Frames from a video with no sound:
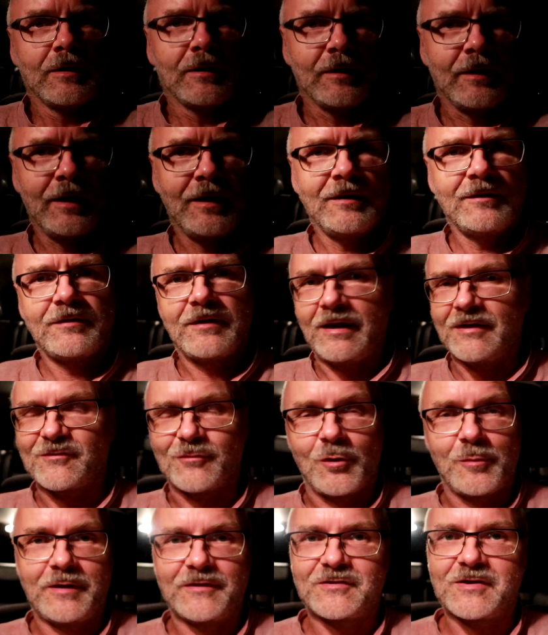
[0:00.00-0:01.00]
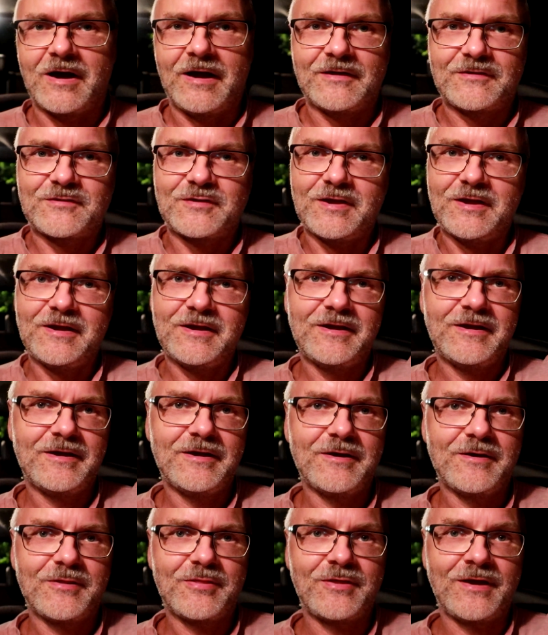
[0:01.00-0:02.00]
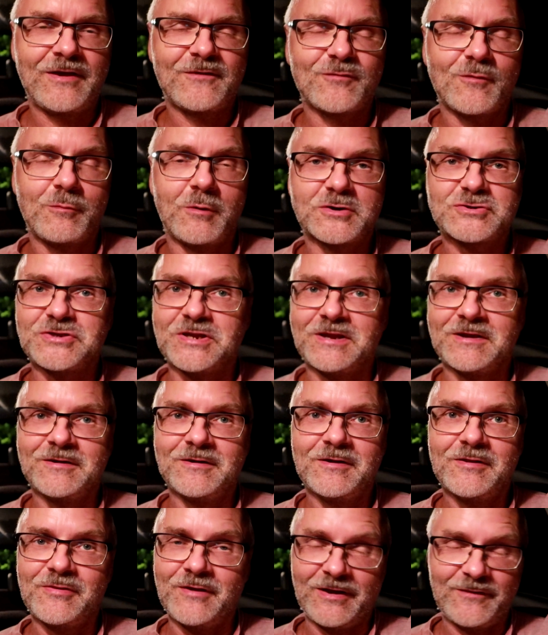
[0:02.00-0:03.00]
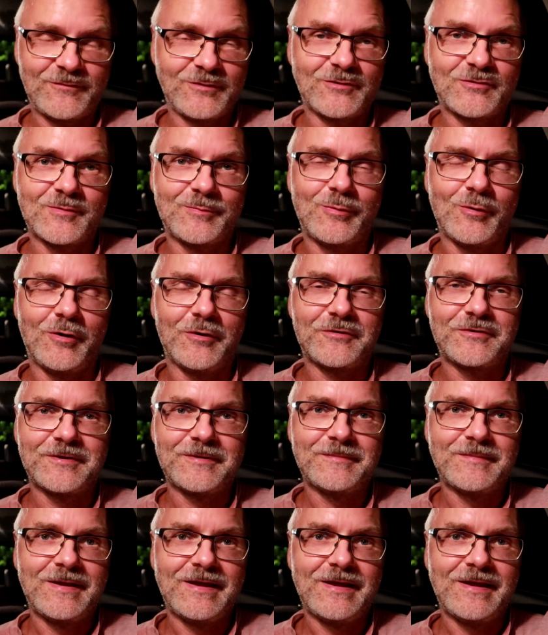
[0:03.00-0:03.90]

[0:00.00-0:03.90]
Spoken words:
And as always guys, thanks for watching, thanks for your support.